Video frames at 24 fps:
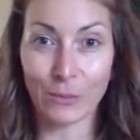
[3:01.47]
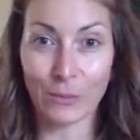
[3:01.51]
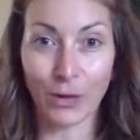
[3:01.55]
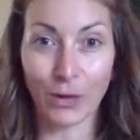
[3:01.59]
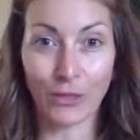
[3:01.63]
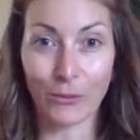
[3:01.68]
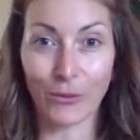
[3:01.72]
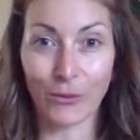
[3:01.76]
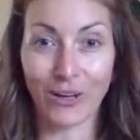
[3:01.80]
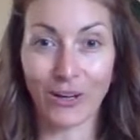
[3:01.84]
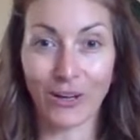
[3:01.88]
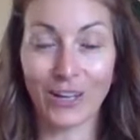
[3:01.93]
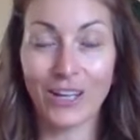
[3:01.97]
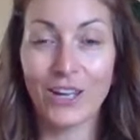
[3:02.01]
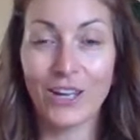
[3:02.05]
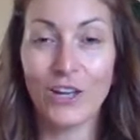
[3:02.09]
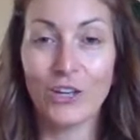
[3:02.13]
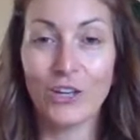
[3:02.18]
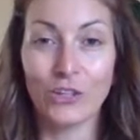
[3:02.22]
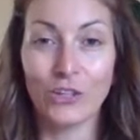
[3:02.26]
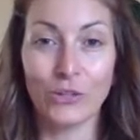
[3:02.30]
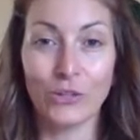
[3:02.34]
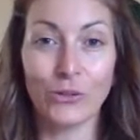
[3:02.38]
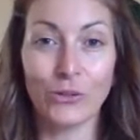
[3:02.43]
breath work.
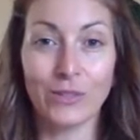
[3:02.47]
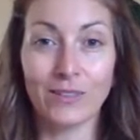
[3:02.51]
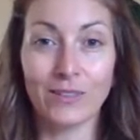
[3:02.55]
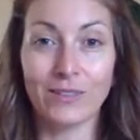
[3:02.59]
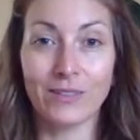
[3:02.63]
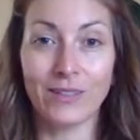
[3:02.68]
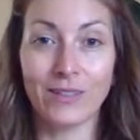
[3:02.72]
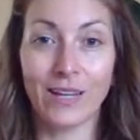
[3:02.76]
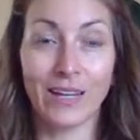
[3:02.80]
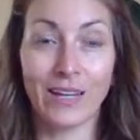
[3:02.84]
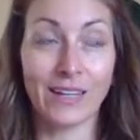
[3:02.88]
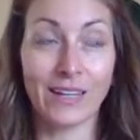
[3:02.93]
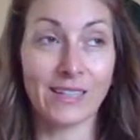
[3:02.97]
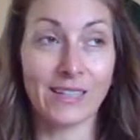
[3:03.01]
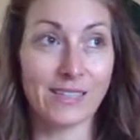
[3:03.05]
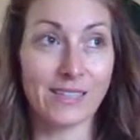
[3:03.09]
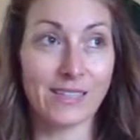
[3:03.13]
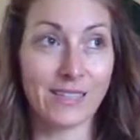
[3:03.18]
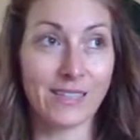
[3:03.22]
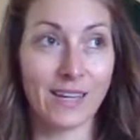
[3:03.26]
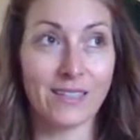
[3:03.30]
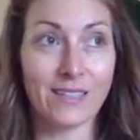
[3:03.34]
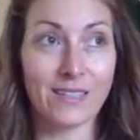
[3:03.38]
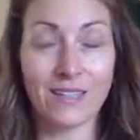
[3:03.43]
You can
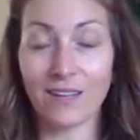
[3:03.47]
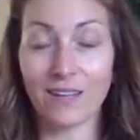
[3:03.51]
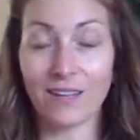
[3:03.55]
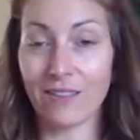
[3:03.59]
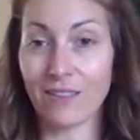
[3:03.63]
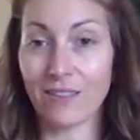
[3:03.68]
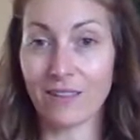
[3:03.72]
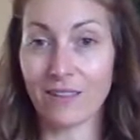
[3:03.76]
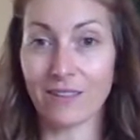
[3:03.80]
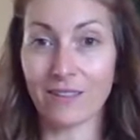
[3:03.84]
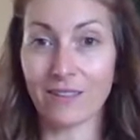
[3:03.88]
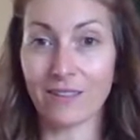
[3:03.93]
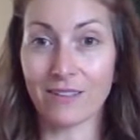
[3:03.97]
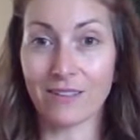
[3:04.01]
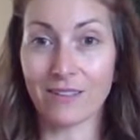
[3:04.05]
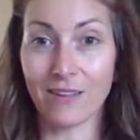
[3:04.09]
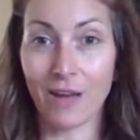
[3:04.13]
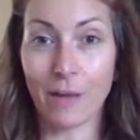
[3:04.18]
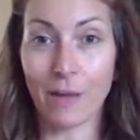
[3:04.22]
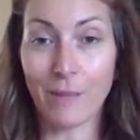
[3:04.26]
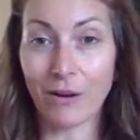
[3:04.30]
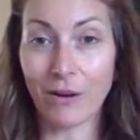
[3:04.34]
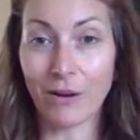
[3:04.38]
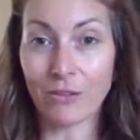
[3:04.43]
extend the
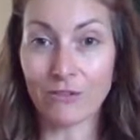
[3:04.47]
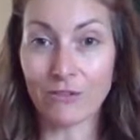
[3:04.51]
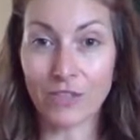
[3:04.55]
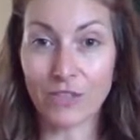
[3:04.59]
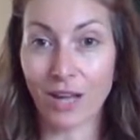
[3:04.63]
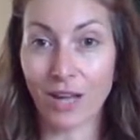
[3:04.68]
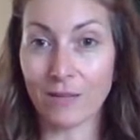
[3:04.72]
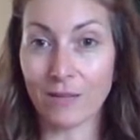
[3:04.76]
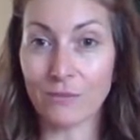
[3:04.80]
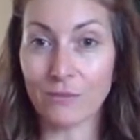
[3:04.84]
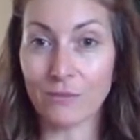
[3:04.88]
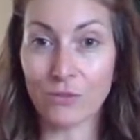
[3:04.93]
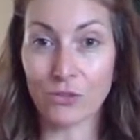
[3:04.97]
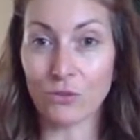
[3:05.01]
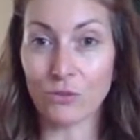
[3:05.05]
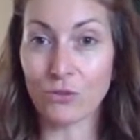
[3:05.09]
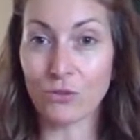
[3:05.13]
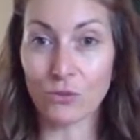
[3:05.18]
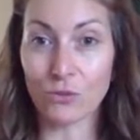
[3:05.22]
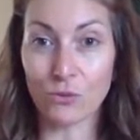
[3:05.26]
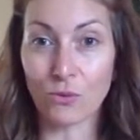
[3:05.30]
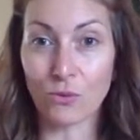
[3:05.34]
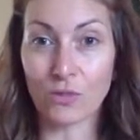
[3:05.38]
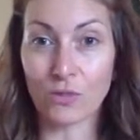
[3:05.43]
amount of times you
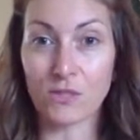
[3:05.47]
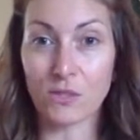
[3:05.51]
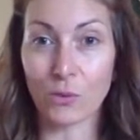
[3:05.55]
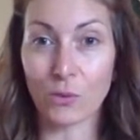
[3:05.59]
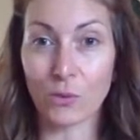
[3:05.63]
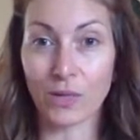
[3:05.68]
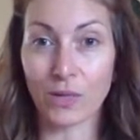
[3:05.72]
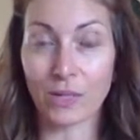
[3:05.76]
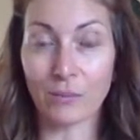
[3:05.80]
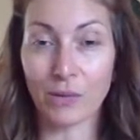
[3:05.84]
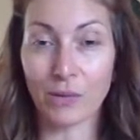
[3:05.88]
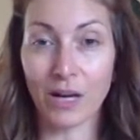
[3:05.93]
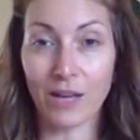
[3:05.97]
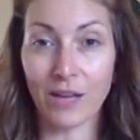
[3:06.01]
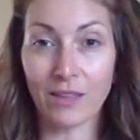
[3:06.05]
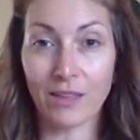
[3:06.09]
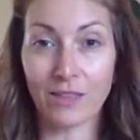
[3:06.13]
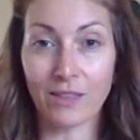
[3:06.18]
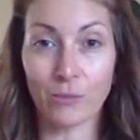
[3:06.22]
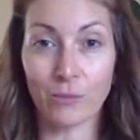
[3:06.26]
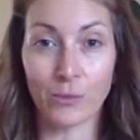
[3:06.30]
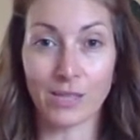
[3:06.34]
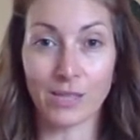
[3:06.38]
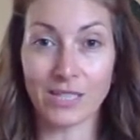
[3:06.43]
do the square
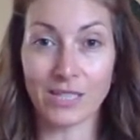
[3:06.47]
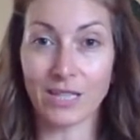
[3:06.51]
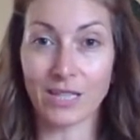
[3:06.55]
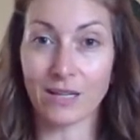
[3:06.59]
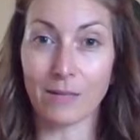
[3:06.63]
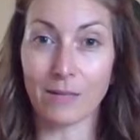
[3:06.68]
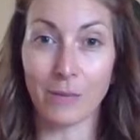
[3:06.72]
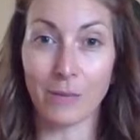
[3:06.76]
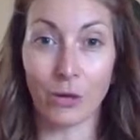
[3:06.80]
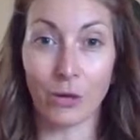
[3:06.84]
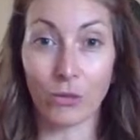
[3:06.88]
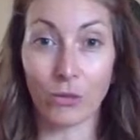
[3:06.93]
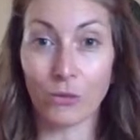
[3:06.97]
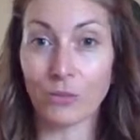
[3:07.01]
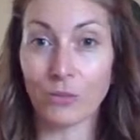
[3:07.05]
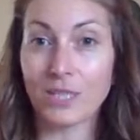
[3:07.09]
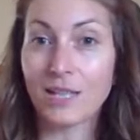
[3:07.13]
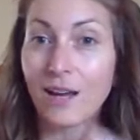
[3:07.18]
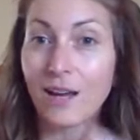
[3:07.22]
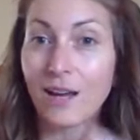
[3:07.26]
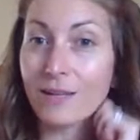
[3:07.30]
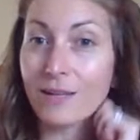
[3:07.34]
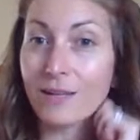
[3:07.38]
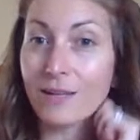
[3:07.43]
breath. We did it about 3
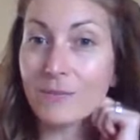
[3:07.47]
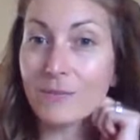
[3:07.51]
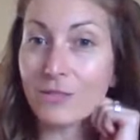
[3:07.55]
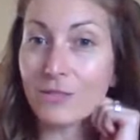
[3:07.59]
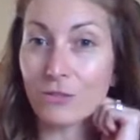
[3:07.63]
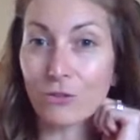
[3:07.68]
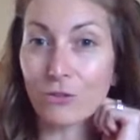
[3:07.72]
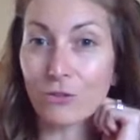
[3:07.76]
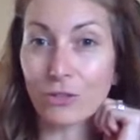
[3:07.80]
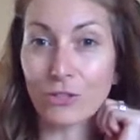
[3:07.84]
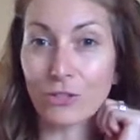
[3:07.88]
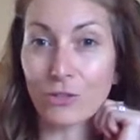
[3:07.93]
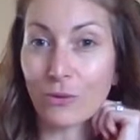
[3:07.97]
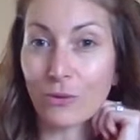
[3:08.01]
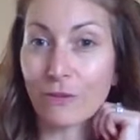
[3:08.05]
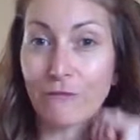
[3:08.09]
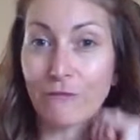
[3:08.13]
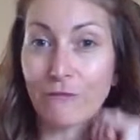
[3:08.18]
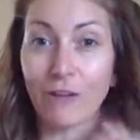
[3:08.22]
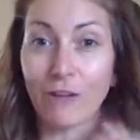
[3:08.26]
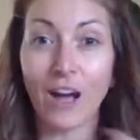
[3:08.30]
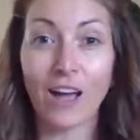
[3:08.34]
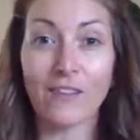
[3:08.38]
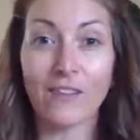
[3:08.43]
times. You could do it
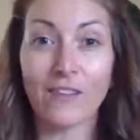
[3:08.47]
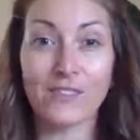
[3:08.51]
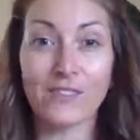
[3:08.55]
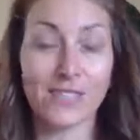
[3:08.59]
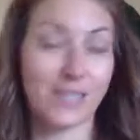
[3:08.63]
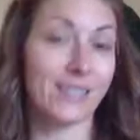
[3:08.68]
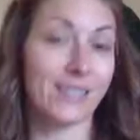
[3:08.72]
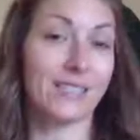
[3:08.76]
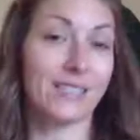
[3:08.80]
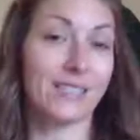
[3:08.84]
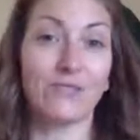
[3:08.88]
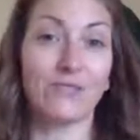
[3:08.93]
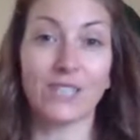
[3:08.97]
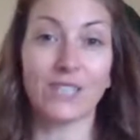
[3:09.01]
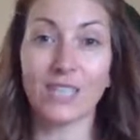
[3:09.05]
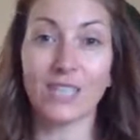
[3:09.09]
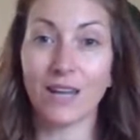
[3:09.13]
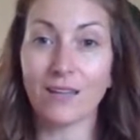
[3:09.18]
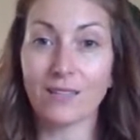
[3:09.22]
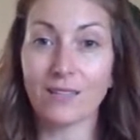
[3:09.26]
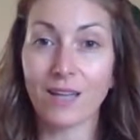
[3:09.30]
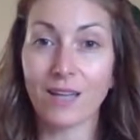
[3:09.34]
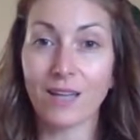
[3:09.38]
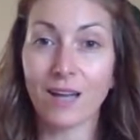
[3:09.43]
5, 6, even
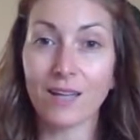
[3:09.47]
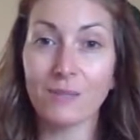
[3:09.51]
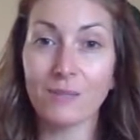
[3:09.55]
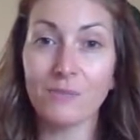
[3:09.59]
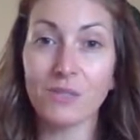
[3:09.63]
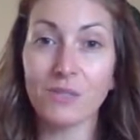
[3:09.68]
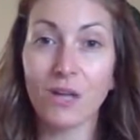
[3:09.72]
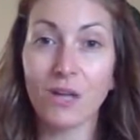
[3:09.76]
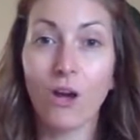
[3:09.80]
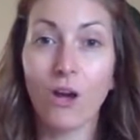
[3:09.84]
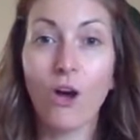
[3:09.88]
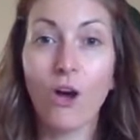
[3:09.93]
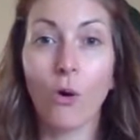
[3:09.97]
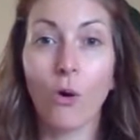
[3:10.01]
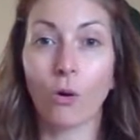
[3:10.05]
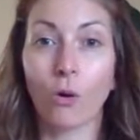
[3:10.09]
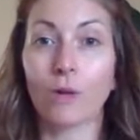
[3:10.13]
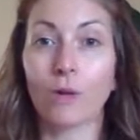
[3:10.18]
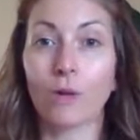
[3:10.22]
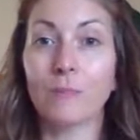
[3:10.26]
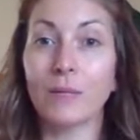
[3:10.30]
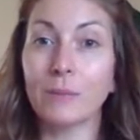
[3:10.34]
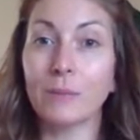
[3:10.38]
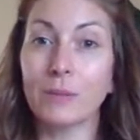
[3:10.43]
10 times,
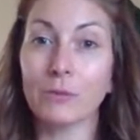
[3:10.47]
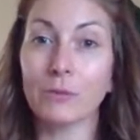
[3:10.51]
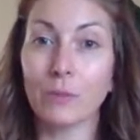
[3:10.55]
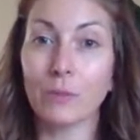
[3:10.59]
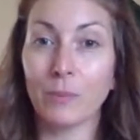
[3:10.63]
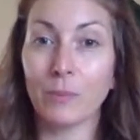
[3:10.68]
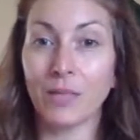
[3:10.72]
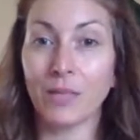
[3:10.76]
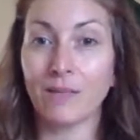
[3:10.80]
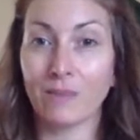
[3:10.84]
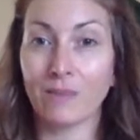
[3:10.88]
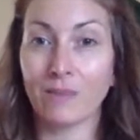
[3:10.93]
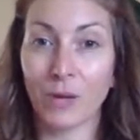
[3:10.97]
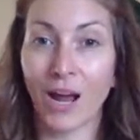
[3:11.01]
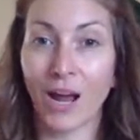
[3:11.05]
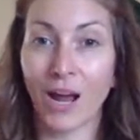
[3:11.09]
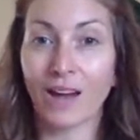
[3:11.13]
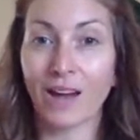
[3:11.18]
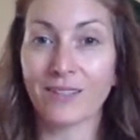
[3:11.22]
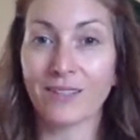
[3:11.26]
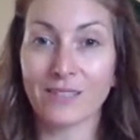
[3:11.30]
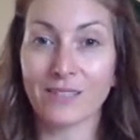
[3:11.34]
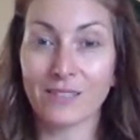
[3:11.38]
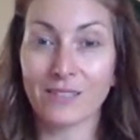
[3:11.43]
or maybe repeat the
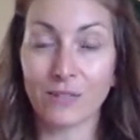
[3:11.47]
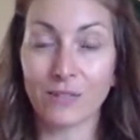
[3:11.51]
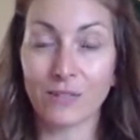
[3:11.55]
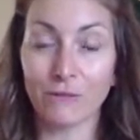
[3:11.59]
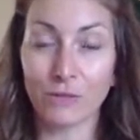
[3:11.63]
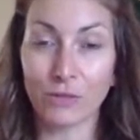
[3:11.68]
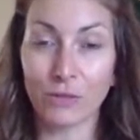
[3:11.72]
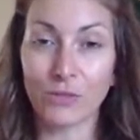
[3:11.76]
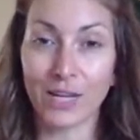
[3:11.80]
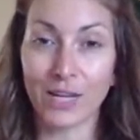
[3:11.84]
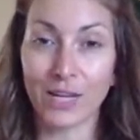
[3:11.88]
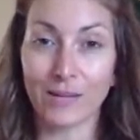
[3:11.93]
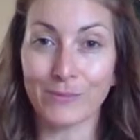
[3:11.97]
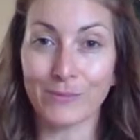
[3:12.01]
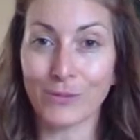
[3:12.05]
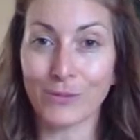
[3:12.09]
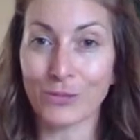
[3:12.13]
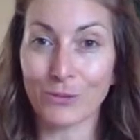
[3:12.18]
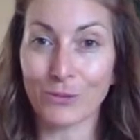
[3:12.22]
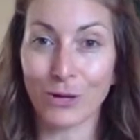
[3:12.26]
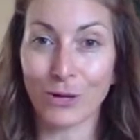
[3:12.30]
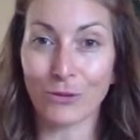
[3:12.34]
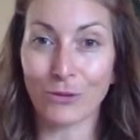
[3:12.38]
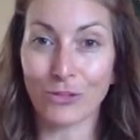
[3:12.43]
practice a few times
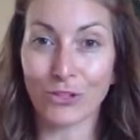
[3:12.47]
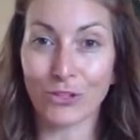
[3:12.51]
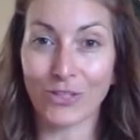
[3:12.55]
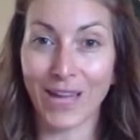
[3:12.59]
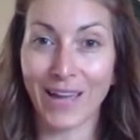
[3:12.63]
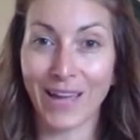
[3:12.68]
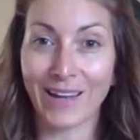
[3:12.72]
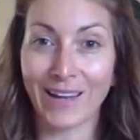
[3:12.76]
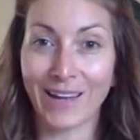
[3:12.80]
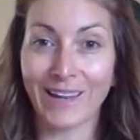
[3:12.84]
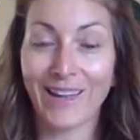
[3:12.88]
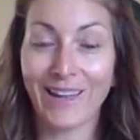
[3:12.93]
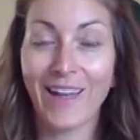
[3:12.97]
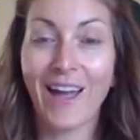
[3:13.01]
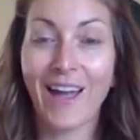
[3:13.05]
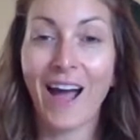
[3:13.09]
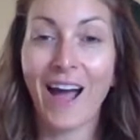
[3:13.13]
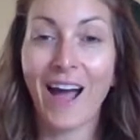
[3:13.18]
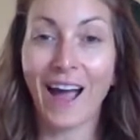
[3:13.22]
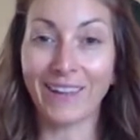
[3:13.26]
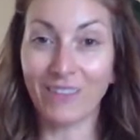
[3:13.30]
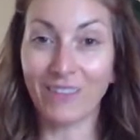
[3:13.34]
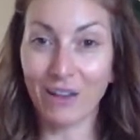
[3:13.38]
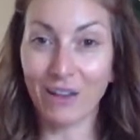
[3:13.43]
throughout your day.
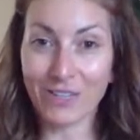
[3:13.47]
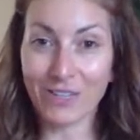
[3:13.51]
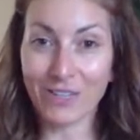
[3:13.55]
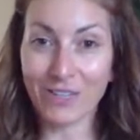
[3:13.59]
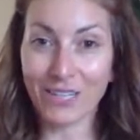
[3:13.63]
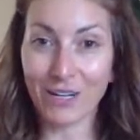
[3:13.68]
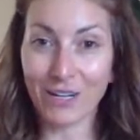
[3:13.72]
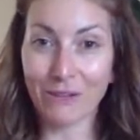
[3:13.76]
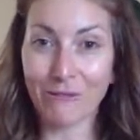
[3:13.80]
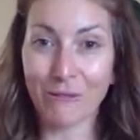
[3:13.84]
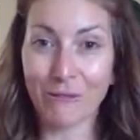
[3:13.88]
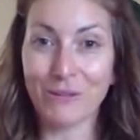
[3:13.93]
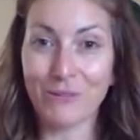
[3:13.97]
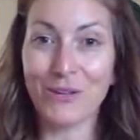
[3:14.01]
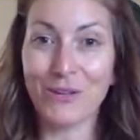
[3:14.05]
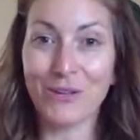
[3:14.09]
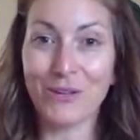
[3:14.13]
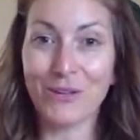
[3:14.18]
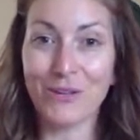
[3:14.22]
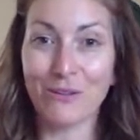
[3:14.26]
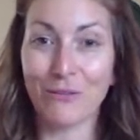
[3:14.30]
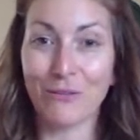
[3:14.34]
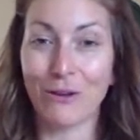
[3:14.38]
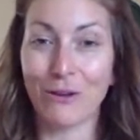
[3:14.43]
I'd love to hear from
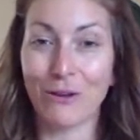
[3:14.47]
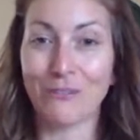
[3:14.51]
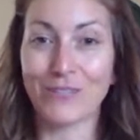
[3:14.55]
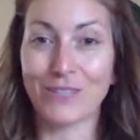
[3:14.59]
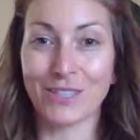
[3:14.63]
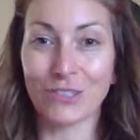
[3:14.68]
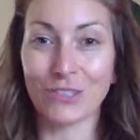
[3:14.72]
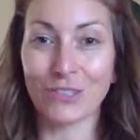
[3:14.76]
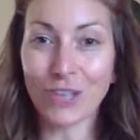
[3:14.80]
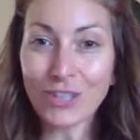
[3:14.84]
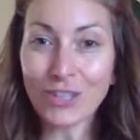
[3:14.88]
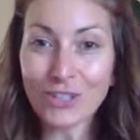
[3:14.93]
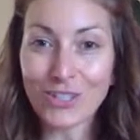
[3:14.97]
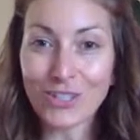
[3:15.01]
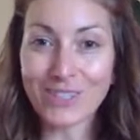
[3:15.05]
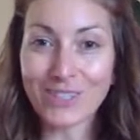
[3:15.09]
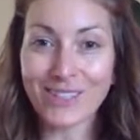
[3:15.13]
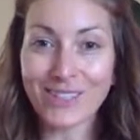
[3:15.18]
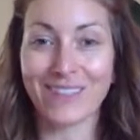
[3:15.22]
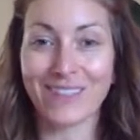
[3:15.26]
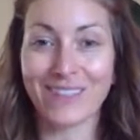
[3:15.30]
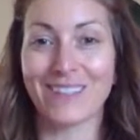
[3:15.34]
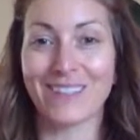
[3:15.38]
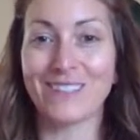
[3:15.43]
you. If you have suggestions
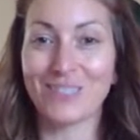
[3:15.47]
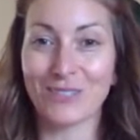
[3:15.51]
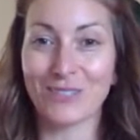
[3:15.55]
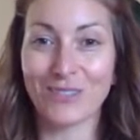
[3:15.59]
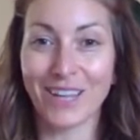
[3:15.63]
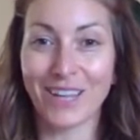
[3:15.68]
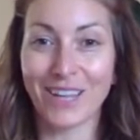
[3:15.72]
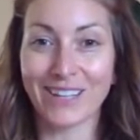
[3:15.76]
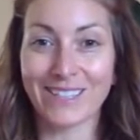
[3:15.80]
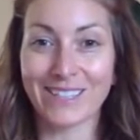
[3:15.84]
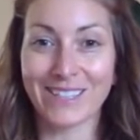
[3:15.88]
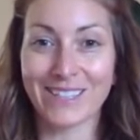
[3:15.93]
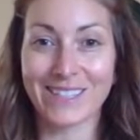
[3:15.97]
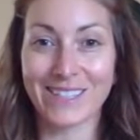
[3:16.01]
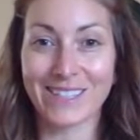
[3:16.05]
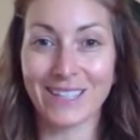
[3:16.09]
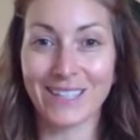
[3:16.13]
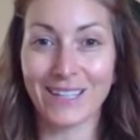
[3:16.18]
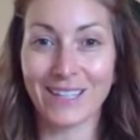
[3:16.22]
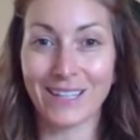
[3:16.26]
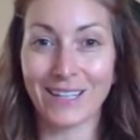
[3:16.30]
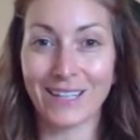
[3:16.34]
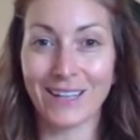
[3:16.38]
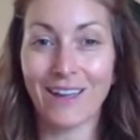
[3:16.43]
on things you'd like to
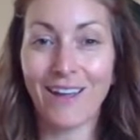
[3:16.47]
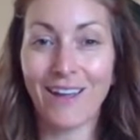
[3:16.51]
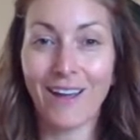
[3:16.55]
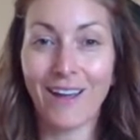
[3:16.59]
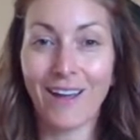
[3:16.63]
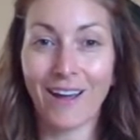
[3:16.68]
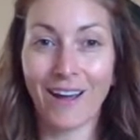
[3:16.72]
see,